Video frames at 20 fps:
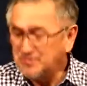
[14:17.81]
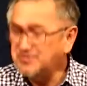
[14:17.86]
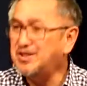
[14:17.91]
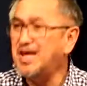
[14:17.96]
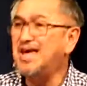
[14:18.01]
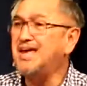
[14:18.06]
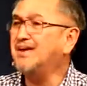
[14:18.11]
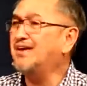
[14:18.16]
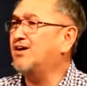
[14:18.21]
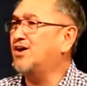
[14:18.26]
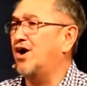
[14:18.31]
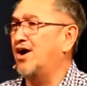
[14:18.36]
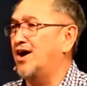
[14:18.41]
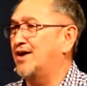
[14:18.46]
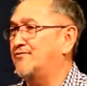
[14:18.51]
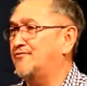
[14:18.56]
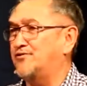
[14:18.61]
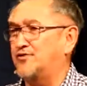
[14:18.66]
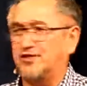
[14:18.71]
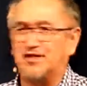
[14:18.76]
Thank
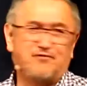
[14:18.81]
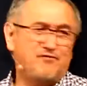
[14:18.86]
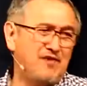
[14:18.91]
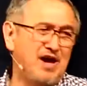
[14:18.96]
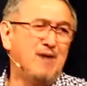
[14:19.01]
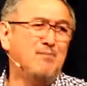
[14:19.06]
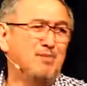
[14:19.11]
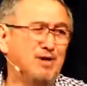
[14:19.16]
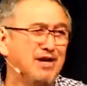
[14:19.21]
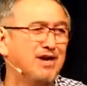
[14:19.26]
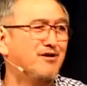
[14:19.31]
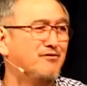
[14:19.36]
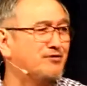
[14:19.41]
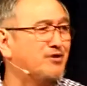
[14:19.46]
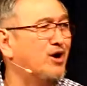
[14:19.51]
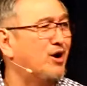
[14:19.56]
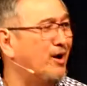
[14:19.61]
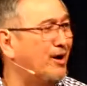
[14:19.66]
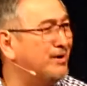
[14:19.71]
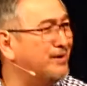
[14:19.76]
God for the family
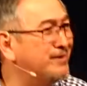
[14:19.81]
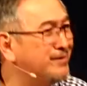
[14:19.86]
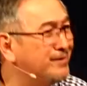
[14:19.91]
of God.